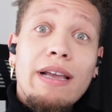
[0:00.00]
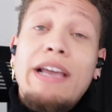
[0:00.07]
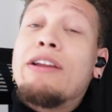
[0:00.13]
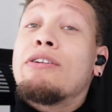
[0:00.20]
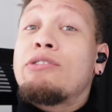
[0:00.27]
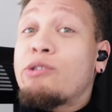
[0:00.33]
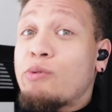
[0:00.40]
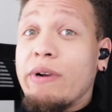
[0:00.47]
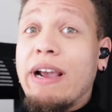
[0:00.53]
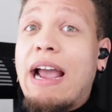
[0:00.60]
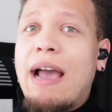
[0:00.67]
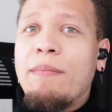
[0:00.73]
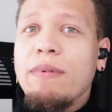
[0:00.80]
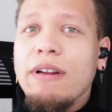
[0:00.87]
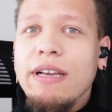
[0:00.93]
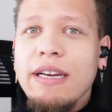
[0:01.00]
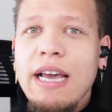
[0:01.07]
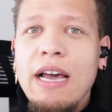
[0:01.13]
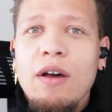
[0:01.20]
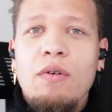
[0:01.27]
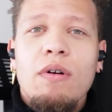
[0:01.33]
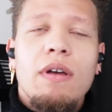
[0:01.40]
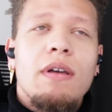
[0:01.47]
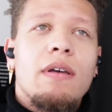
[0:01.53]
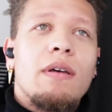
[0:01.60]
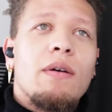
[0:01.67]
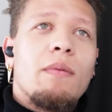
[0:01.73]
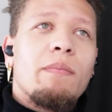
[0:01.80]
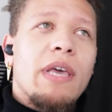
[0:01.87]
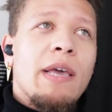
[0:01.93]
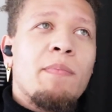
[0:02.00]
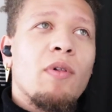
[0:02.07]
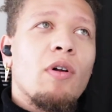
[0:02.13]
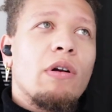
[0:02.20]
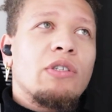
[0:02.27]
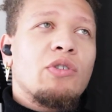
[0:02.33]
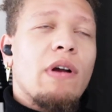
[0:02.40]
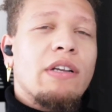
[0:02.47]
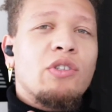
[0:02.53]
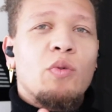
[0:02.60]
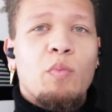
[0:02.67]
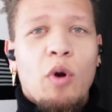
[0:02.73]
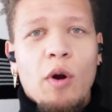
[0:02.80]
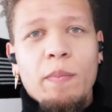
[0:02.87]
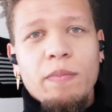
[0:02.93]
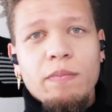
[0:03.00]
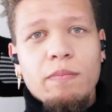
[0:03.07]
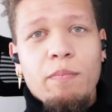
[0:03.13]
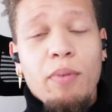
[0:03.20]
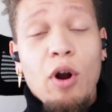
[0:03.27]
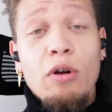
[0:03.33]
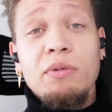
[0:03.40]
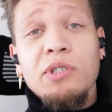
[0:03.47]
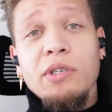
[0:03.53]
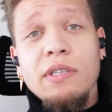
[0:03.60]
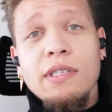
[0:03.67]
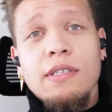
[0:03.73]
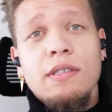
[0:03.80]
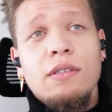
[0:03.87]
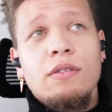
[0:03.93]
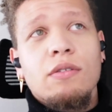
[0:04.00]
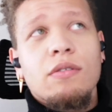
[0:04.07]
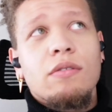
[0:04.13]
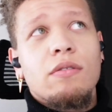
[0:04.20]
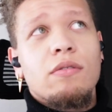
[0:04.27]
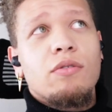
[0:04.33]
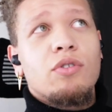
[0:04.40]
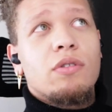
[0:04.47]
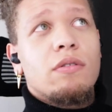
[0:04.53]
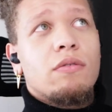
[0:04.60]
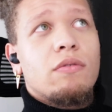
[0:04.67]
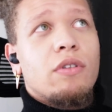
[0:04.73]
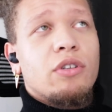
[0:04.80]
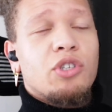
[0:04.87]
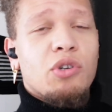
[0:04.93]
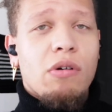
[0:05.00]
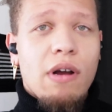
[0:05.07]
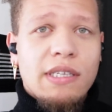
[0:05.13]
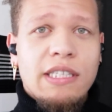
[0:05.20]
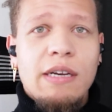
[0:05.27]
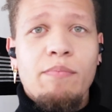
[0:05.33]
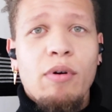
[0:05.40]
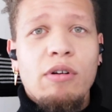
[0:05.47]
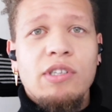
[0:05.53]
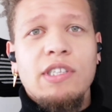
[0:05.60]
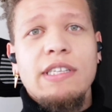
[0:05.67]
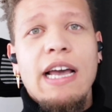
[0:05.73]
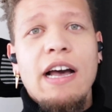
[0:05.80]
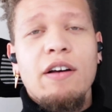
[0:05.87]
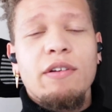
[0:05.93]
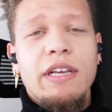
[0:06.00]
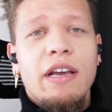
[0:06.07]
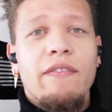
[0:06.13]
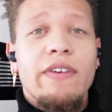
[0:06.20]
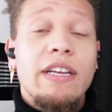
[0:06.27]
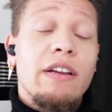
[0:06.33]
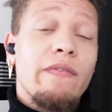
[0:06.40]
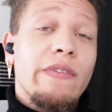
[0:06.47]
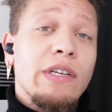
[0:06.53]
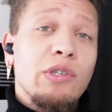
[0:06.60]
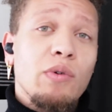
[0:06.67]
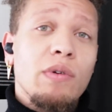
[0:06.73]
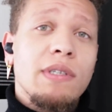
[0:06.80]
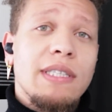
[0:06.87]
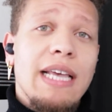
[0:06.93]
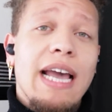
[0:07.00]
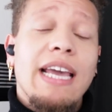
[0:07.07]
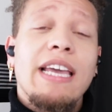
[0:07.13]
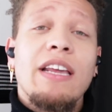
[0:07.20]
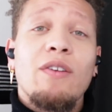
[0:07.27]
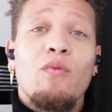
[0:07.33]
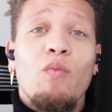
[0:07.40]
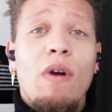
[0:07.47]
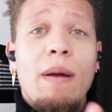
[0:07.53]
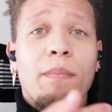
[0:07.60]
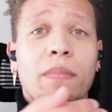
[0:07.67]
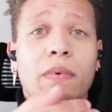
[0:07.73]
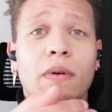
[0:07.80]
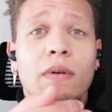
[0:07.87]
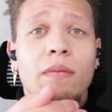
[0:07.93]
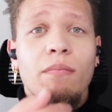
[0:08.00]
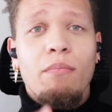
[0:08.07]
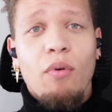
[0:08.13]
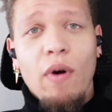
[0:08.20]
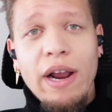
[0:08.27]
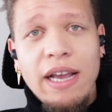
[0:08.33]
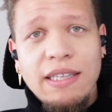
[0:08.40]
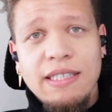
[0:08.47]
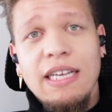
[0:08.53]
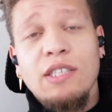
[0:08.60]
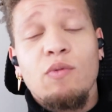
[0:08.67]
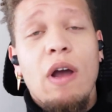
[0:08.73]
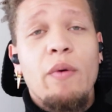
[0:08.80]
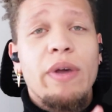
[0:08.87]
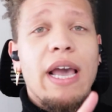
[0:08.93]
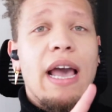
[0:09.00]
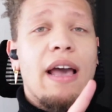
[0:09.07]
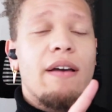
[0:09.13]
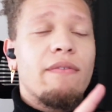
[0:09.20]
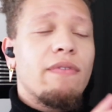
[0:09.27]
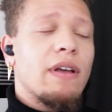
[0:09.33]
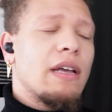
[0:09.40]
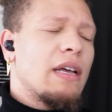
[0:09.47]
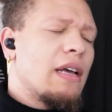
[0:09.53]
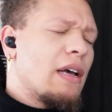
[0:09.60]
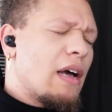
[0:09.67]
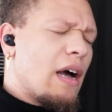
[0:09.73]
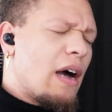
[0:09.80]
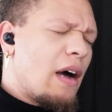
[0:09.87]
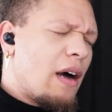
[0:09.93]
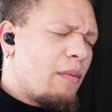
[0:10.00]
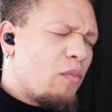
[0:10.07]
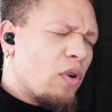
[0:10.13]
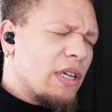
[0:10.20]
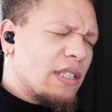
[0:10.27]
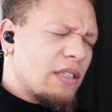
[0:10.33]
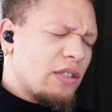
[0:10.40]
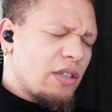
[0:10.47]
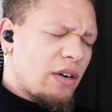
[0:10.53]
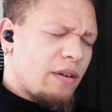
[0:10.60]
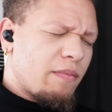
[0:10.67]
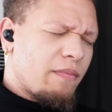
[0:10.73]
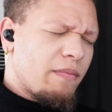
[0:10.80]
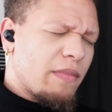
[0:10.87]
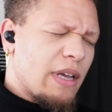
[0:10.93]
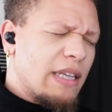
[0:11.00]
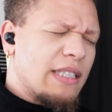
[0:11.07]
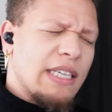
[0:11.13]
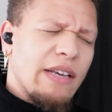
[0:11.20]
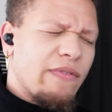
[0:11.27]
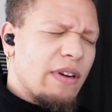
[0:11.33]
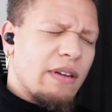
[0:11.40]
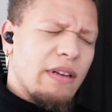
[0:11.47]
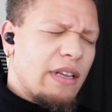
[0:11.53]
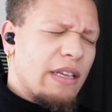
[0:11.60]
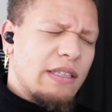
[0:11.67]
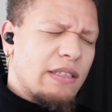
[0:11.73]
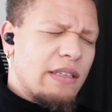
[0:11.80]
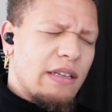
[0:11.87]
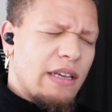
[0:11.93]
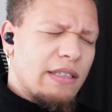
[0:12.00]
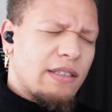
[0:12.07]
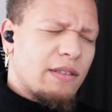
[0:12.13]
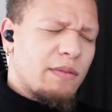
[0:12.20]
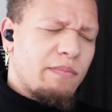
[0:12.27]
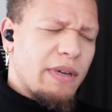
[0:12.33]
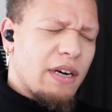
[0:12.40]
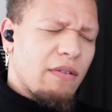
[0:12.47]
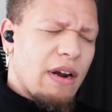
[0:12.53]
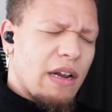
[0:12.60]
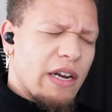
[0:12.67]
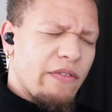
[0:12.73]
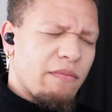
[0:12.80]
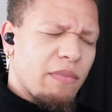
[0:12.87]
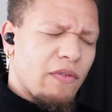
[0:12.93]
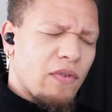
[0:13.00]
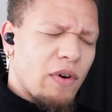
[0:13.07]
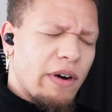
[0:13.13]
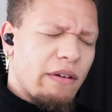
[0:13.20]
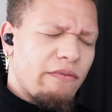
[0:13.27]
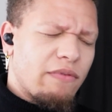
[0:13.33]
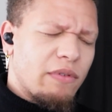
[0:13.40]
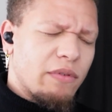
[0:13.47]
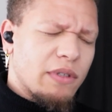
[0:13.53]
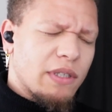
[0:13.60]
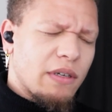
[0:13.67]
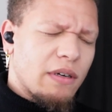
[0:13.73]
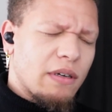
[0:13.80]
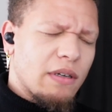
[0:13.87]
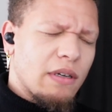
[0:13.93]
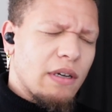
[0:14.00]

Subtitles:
industry happening now. People are trying to purchase the trust and personality of individuals that can rep brands. That's why we have, what is the term? It's been around even before influencer.